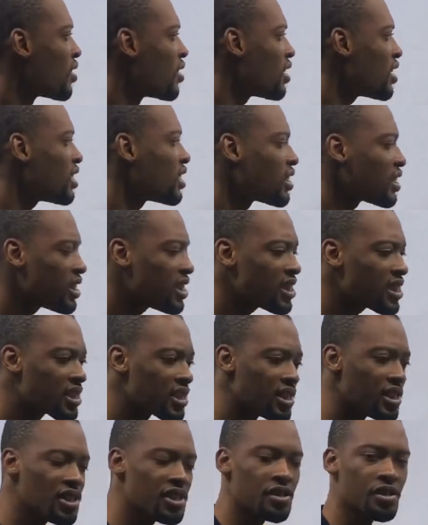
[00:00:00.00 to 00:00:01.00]
In
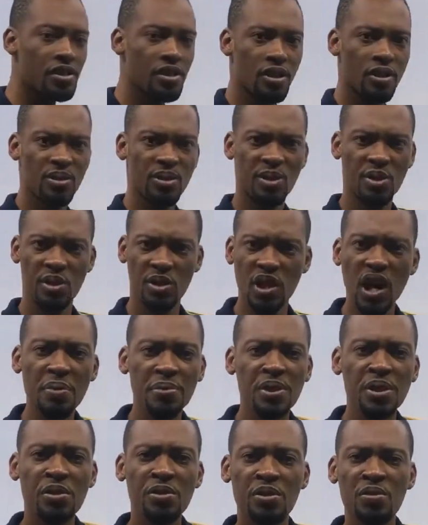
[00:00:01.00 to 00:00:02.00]
English,
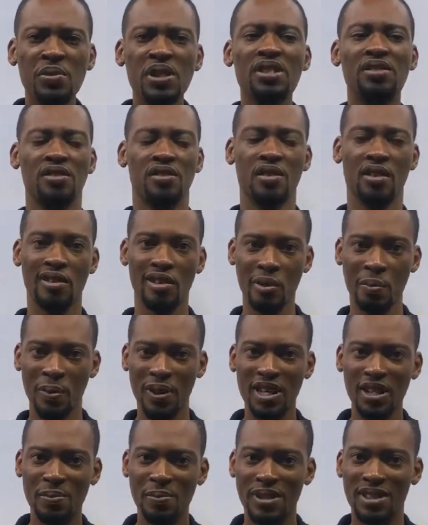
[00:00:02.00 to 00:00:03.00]
substitute means
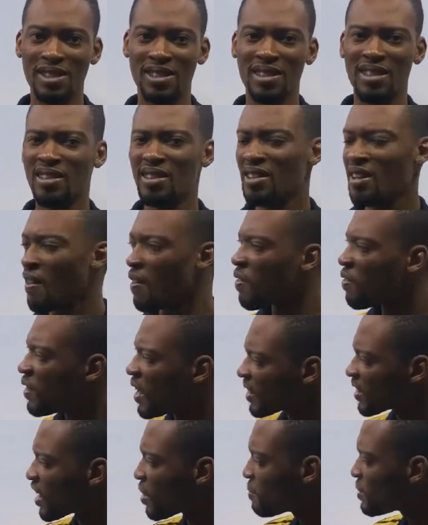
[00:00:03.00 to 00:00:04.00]
replacement
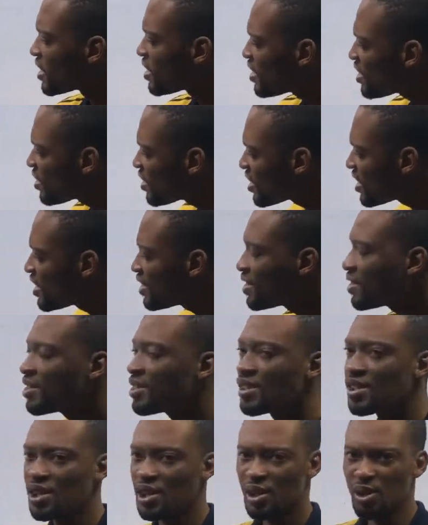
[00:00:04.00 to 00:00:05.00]
that can be easily
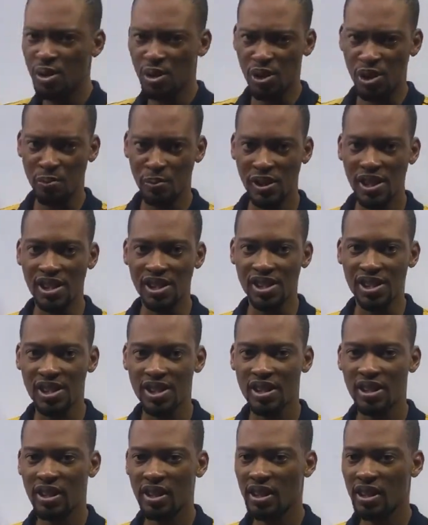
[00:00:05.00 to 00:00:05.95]
replaced.